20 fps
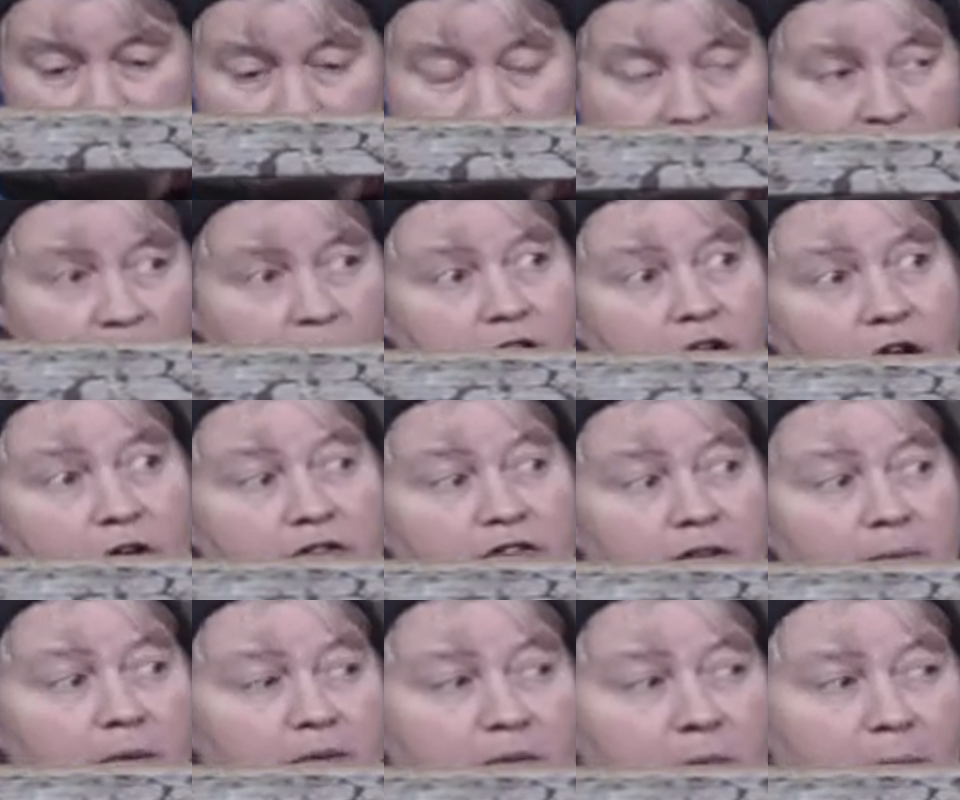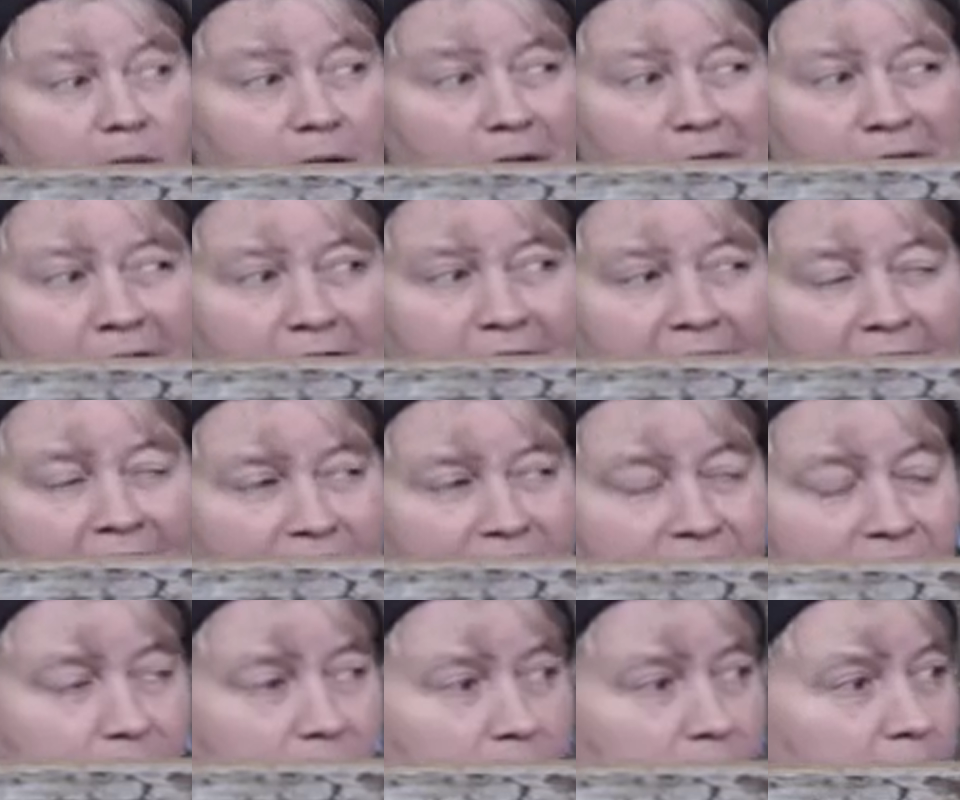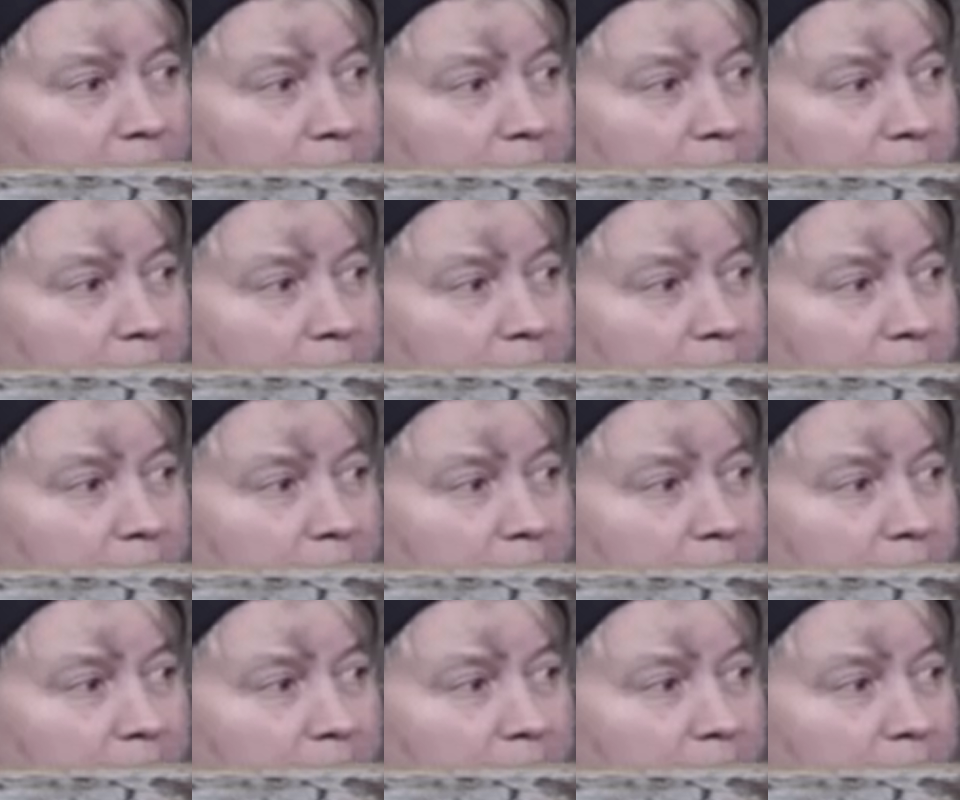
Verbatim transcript: you, you, know some of them are going thinking actually